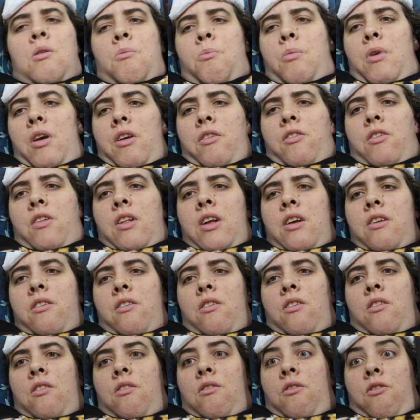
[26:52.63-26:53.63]

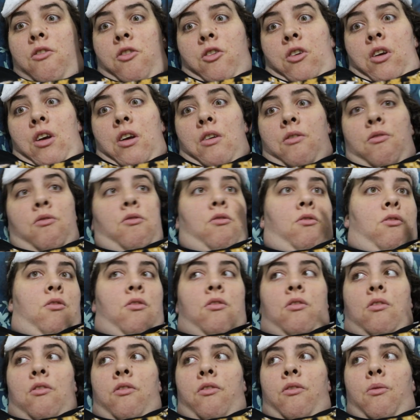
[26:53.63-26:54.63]
But yeah,
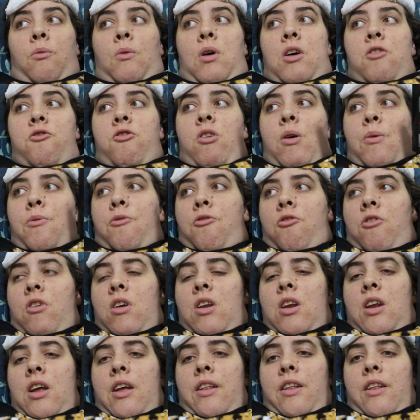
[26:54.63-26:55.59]
one chapter in,